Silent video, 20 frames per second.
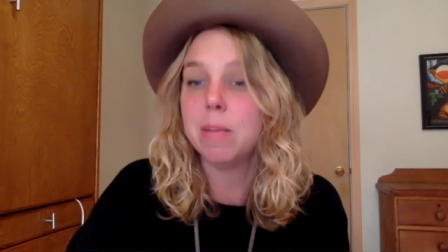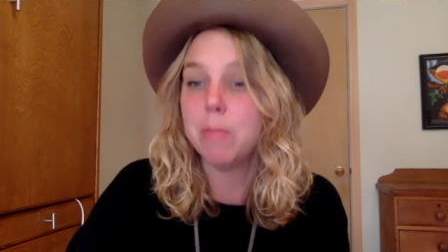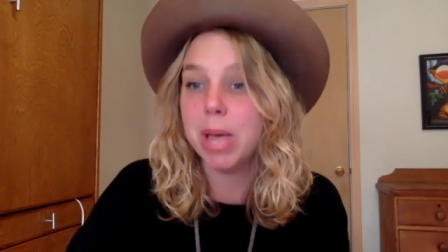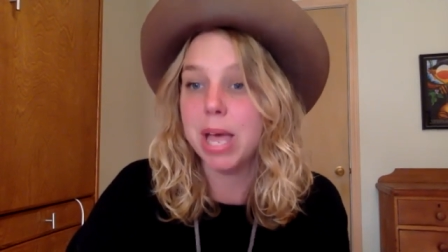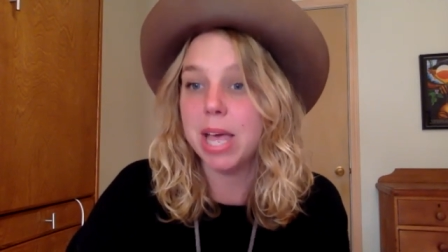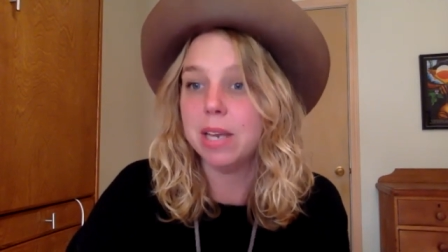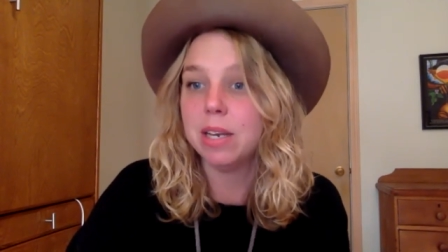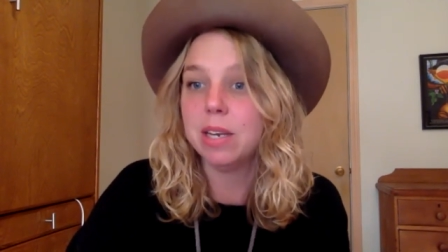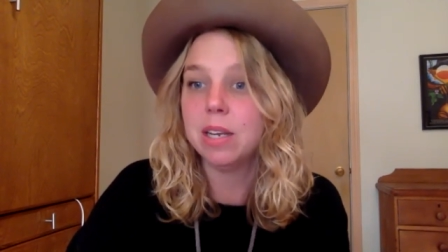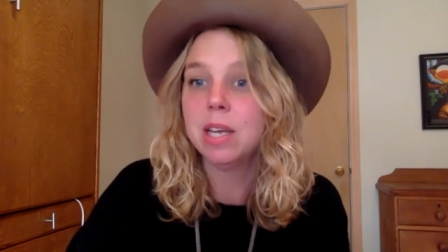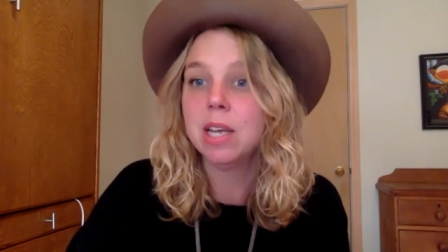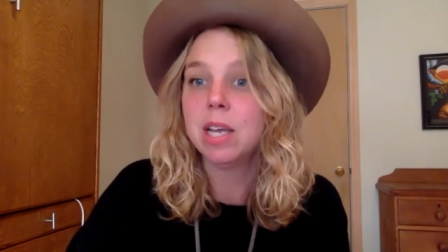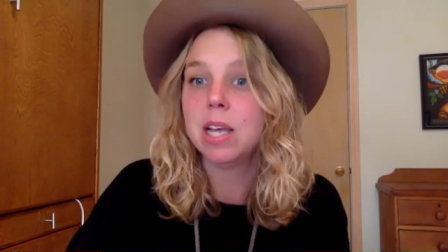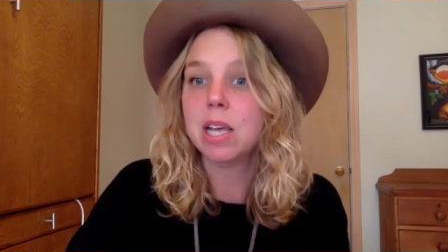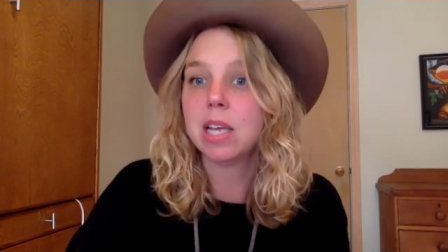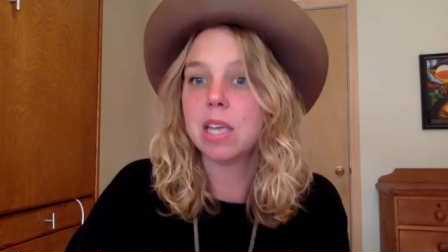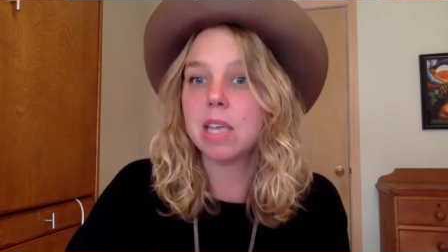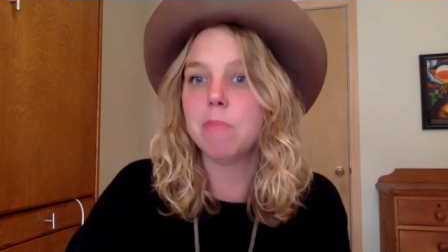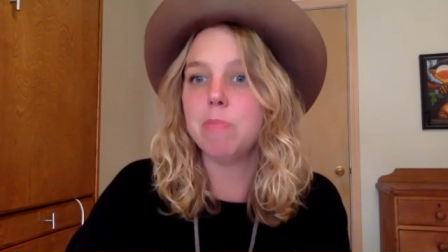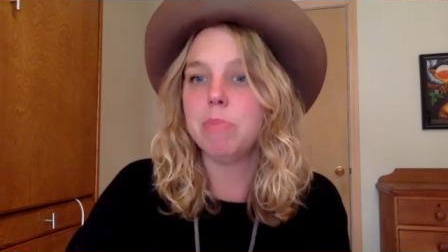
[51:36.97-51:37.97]
men,
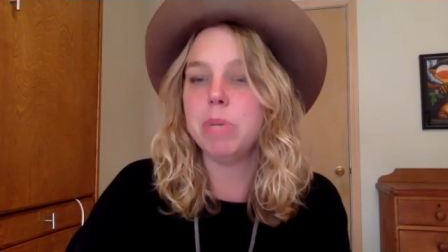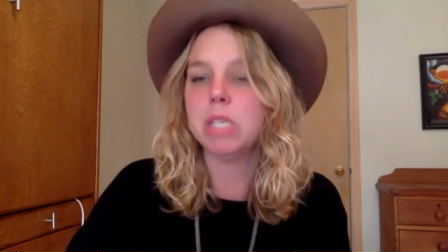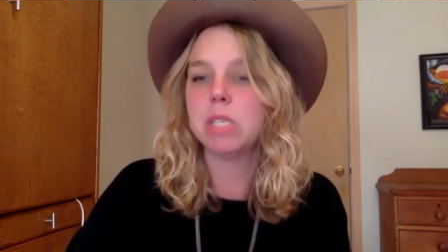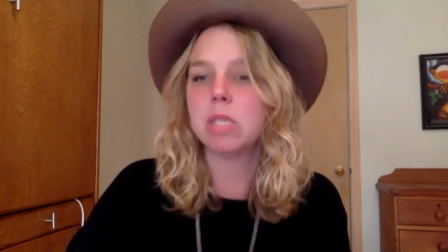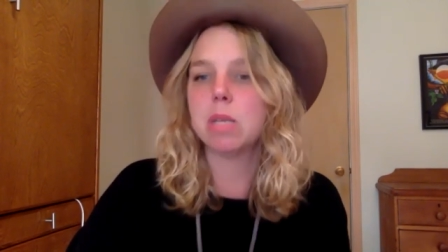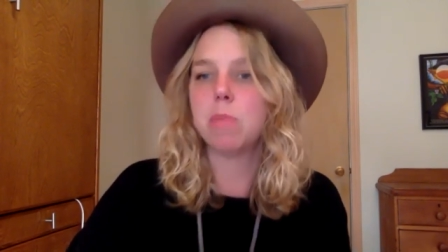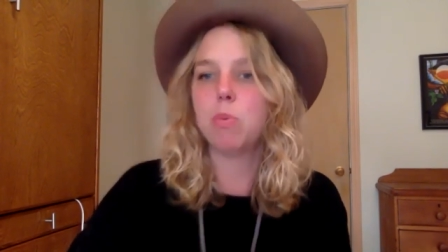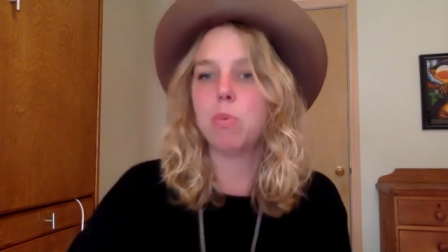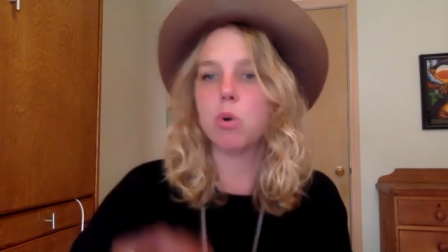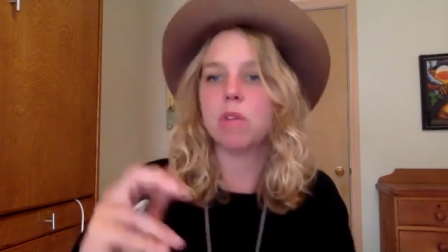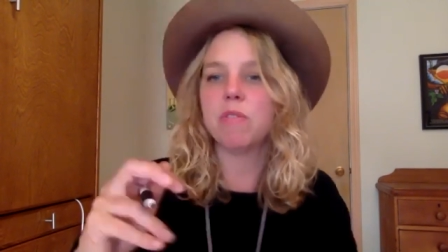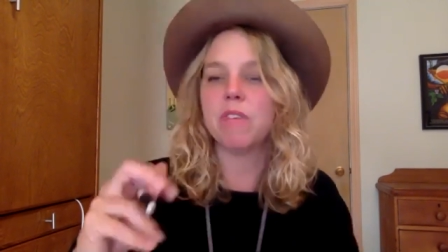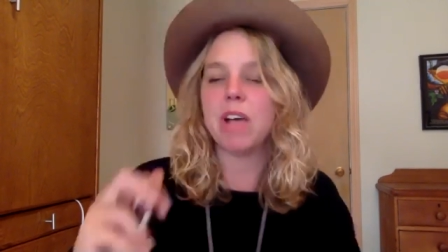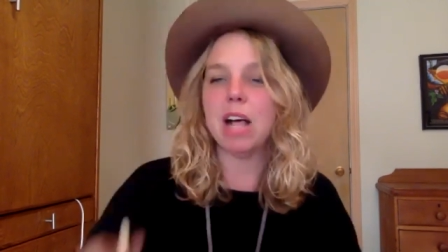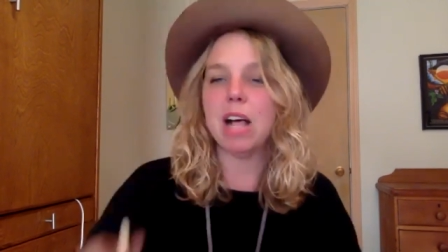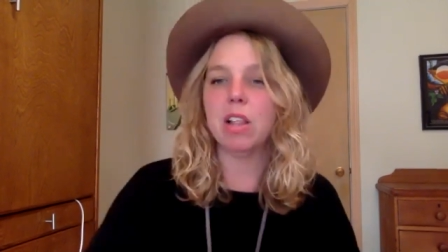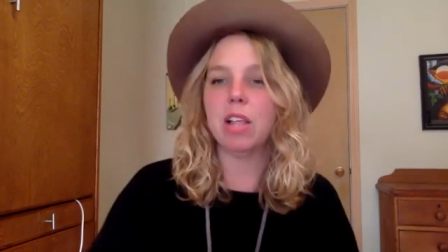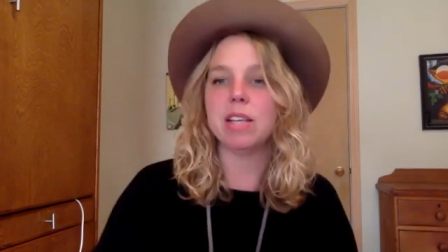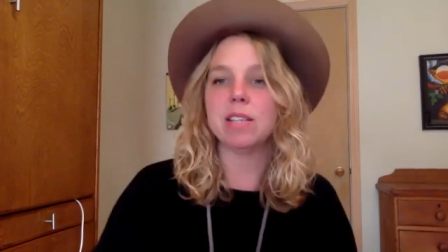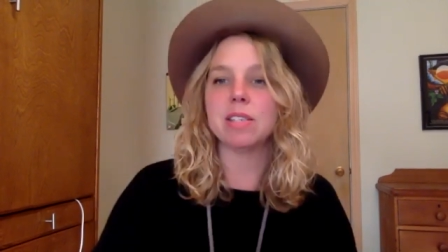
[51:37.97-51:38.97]
can be supportive
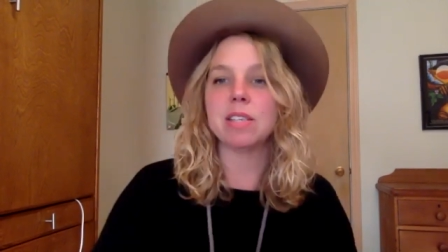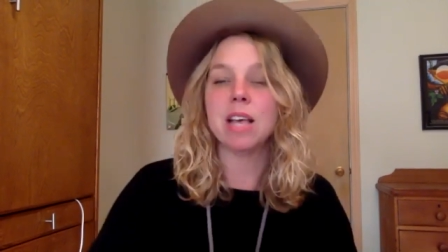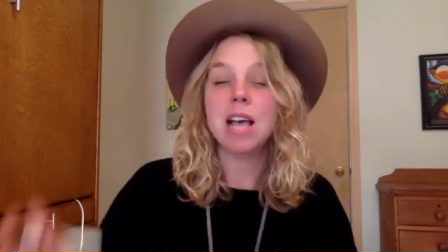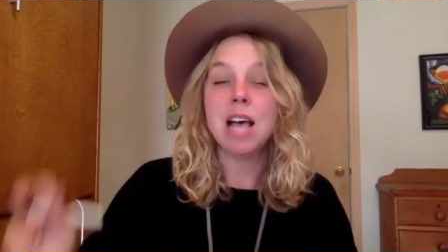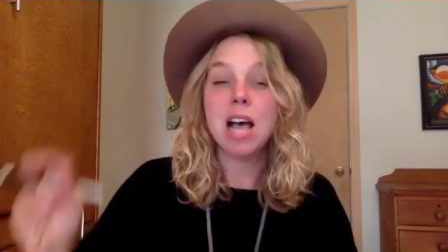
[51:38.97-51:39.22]
allies.